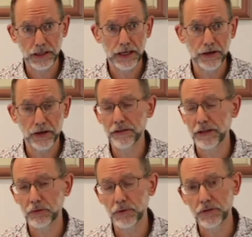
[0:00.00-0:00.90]
And I
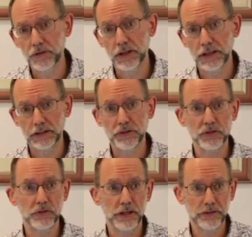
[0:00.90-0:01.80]
think we see it
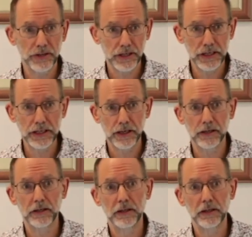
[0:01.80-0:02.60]
illustrated here,